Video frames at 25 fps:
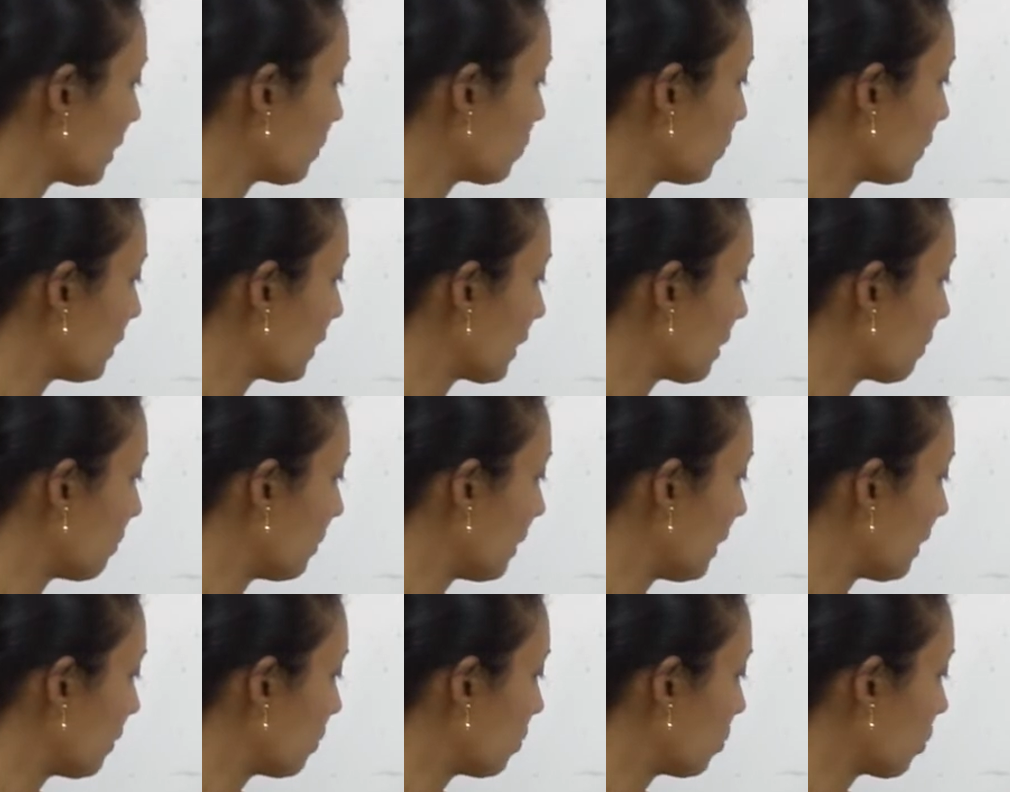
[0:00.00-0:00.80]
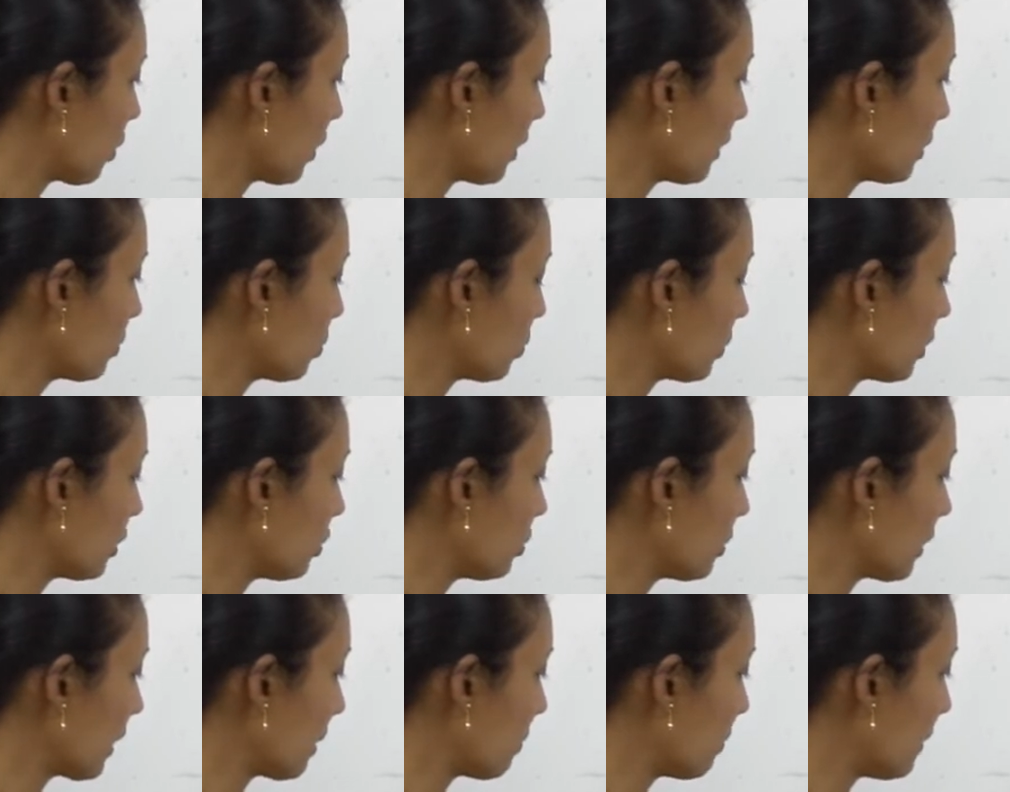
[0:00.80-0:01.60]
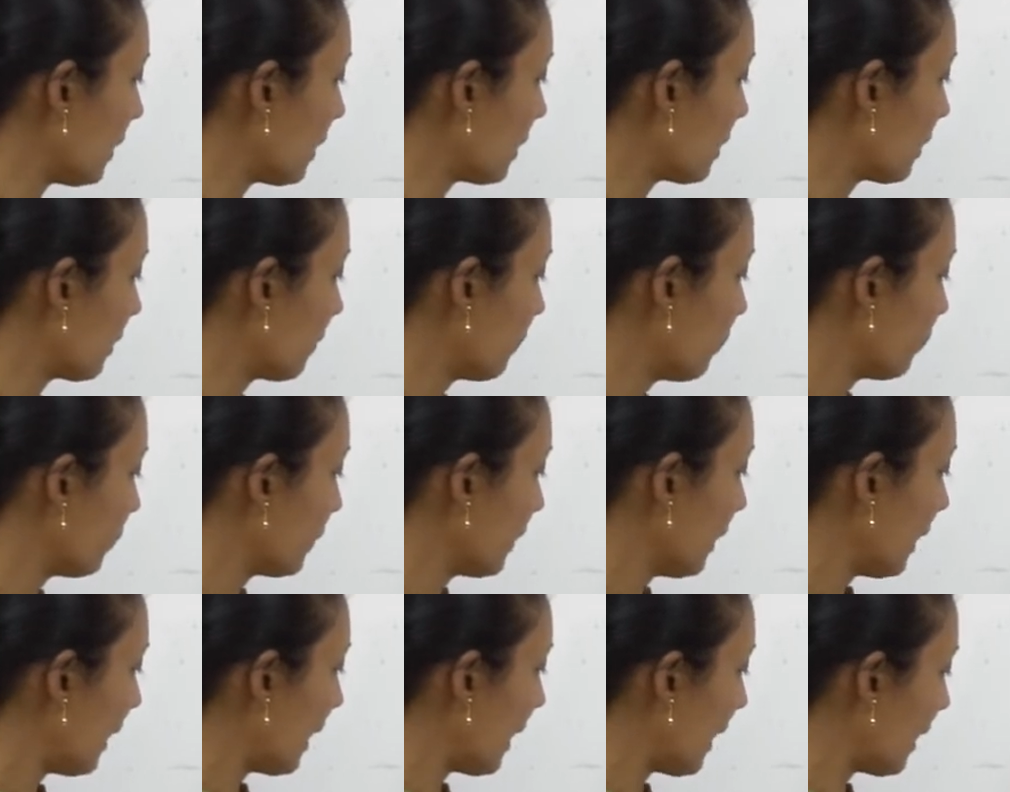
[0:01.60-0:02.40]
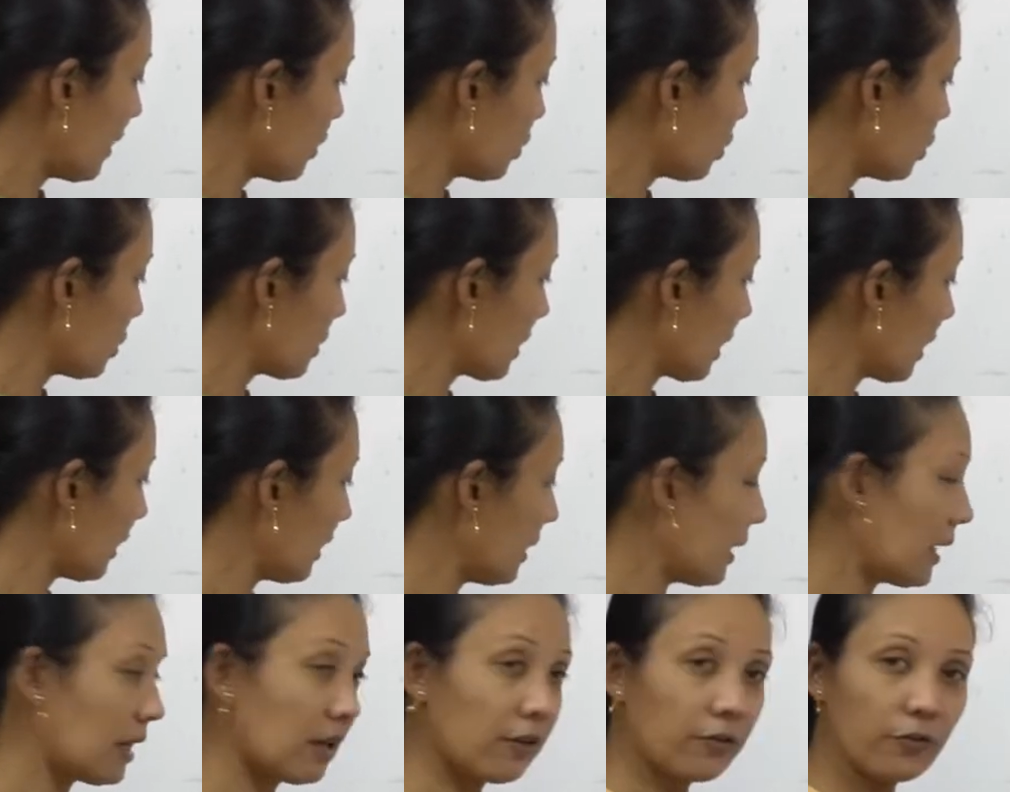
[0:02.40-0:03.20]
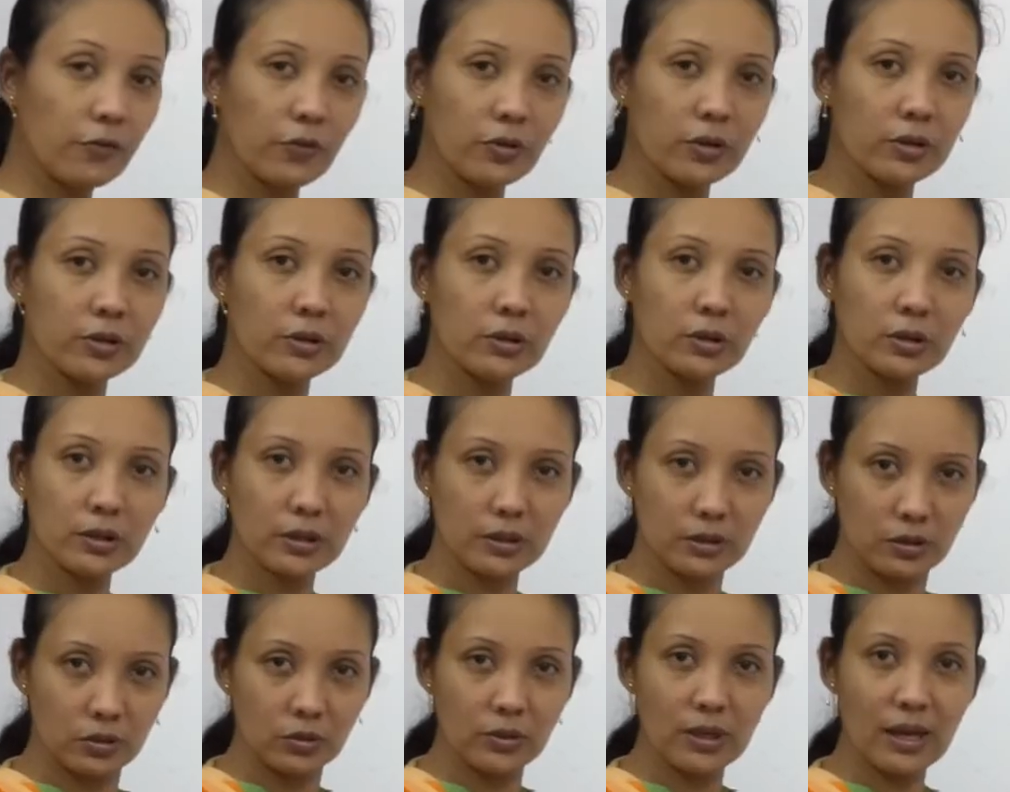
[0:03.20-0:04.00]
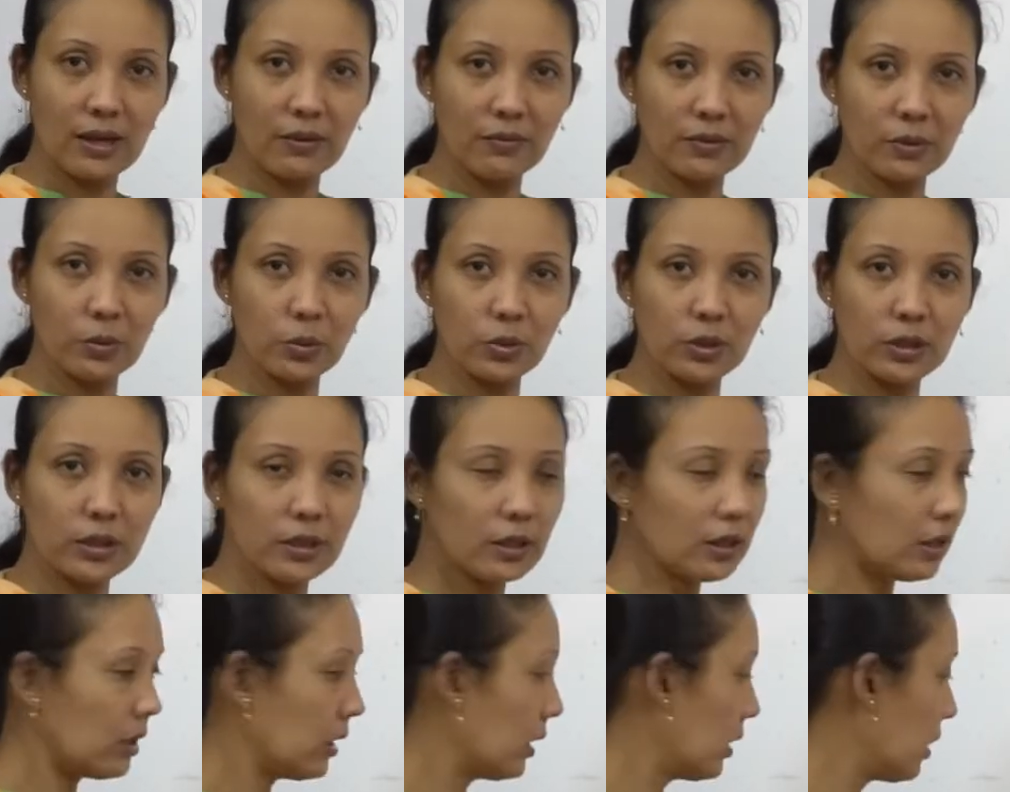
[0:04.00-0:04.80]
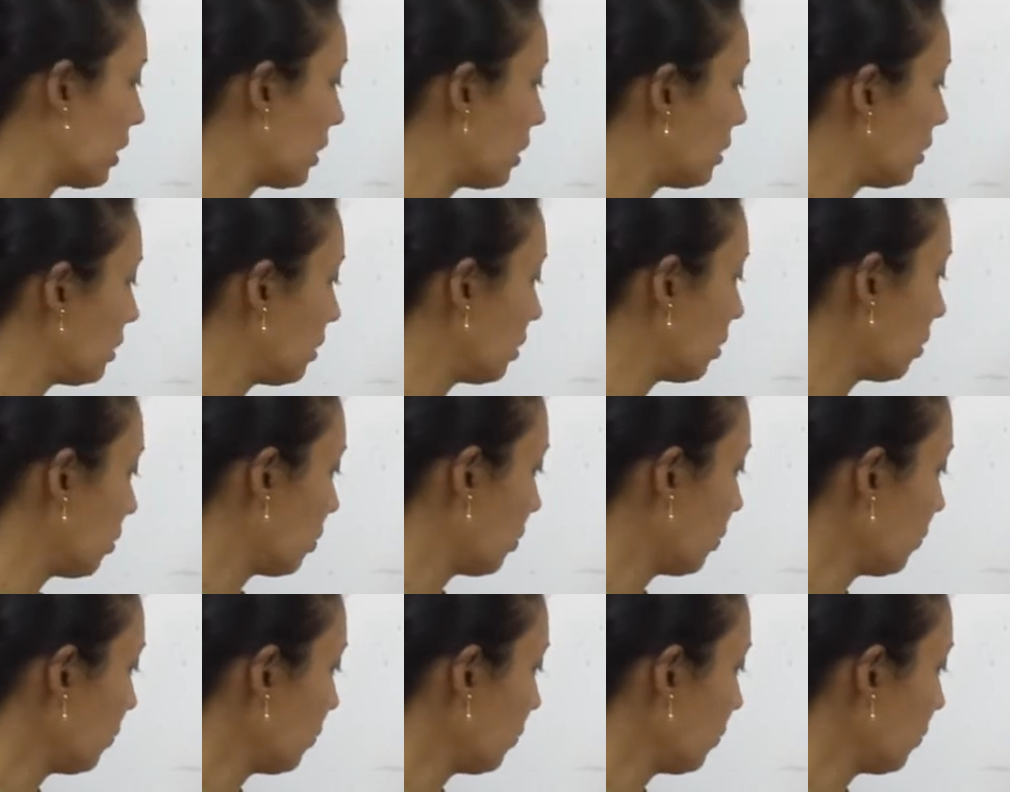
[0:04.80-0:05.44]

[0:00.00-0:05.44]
that we can make? What are the word you can make? H I F. You have a word? No.